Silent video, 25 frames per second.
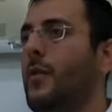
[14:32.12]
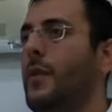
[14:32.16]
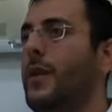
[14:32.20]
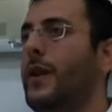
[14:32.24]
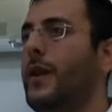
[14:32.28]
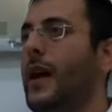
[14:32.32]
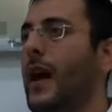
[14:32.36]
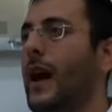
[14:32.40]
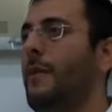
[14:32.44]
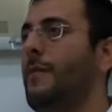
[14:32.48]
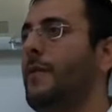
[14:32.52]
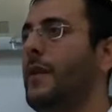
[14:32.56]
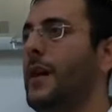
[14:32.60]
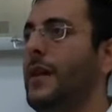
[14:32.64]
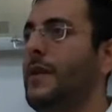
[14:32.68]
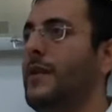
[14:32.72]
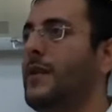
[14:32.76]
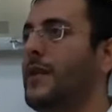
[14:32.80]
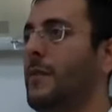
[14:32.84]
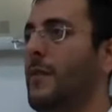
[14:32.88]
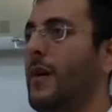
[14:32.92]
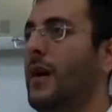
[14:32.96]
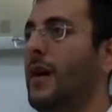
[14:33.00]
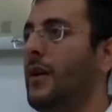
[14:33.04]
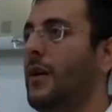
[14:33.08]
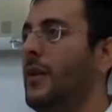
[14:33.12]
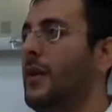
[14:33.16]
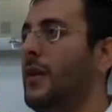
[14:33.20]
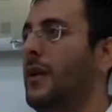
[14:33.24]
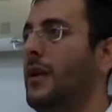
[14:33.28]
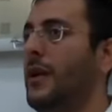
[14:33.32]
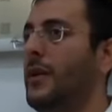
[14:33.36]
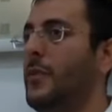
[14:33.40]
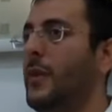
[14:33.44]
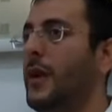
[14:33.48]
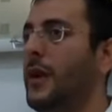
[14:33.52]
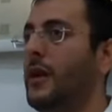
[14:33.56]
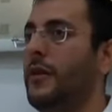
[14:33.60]
we come into the
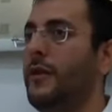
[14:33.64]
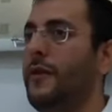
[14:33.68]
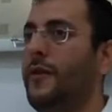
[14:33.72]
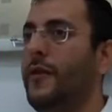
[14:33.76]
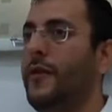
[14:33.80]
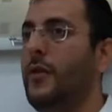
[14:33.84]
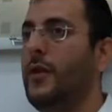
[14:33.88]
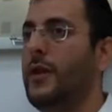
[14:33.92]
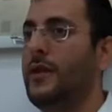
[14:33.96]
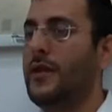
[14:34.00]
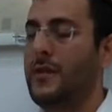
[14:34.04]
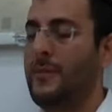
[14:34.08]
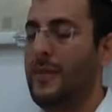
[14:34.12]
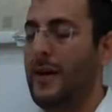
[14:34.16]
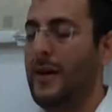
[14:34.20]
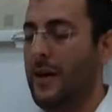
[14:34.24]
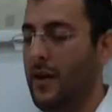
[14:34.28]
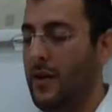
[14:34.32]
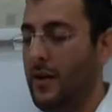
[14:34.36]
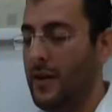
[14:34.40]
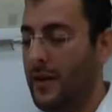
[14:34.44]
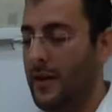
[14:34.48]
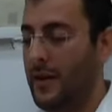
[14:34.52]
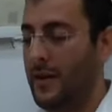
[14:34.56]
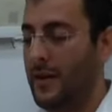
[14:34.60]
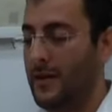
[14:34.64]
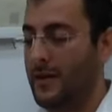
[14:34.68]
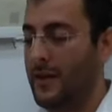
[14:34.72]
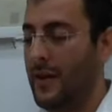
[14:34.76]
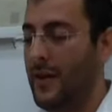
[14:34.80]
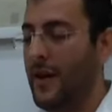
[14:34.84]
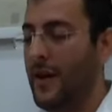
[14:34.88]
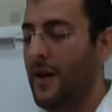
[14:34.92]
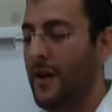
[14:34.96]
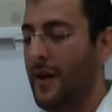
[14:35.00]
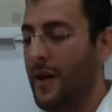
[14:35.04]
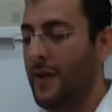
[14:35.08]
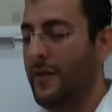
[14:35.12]
machloikis, we're going to fall into the machloikis
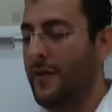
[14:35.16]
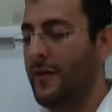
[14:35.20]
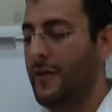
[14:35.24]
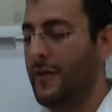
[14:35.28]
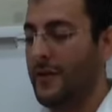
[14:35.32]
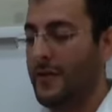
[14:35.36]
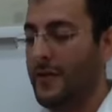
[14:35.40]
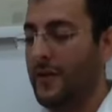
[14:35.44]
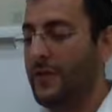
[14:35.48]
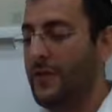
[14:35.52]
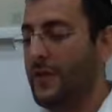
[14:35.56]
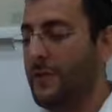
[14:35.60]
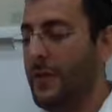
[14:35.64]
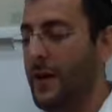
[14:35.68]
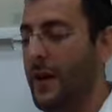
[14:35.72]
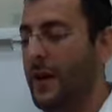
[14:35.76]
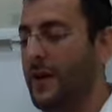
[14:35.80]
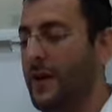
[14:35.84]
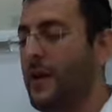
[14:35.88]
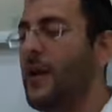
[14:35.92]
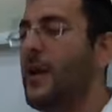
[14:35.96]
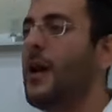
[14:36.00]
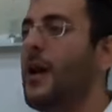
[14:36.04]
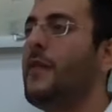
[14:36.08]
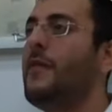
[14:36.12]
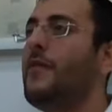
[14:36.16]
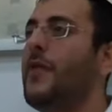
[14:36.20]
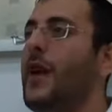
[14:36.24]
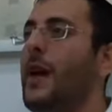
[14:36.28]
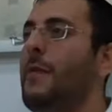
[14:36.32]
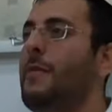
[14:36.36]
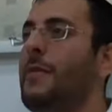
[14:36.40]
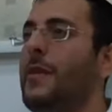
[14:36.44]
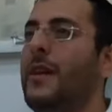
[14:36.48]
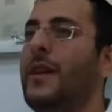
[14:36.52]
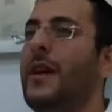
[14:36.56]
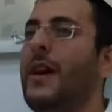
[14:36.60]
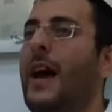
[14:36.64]
of, excuse the pun, of
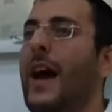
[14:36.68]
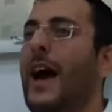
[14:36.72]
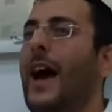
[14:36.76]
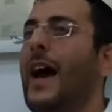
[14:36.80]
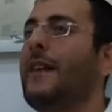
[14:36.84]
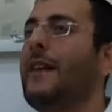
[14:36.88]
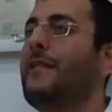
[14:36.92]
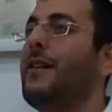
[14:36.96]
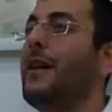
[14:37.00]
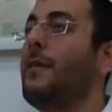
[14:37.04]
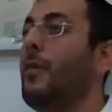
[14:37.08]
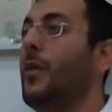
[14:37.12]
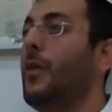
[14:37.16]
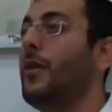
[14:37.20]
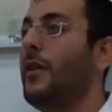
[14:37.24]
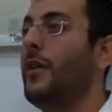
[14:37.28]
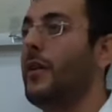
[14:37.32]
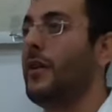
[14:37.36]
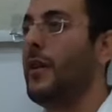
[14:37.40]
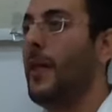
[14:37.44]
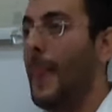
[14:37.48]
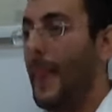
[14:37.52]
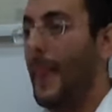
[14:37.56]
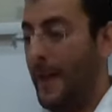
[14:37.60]
Rebbe and Rabbanon.